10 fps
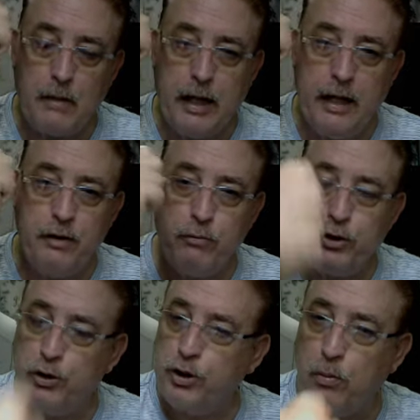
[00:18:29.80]
And
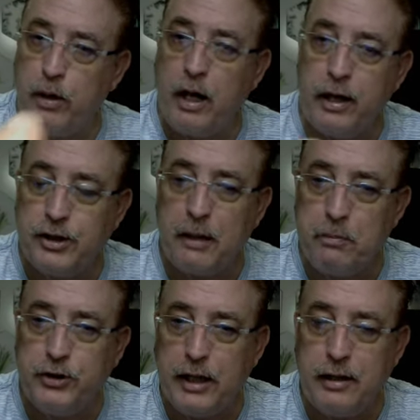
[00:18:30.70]
sir, we're not
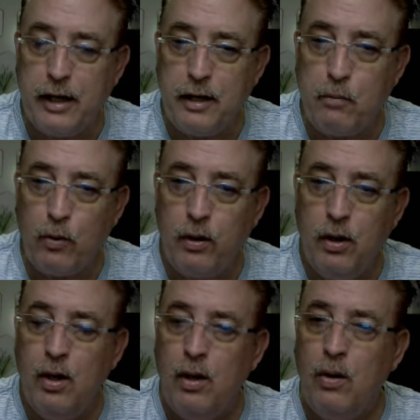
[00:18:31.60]
accepting Cigna anymore.
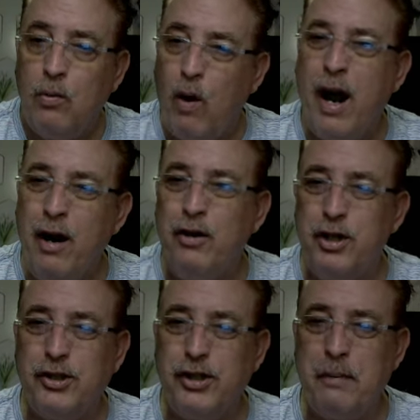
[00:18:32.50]
Why aren't
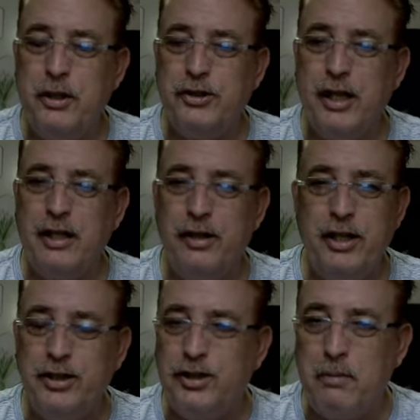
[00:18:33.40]
you accepting Cigna?
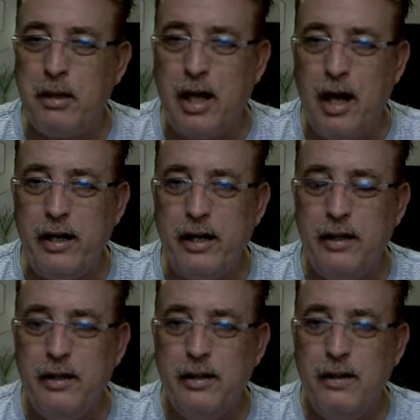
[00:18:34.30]
This is in Makati.
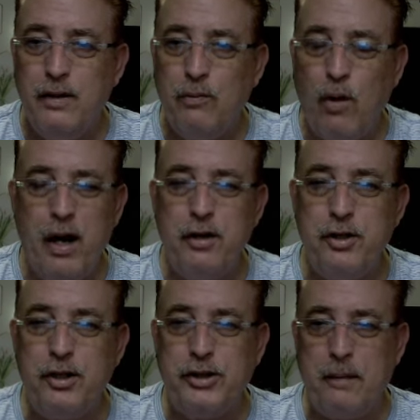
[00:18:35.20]
Why aren't
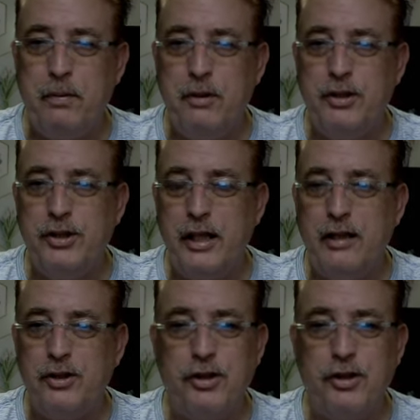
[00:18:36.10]
you accepting Cigna?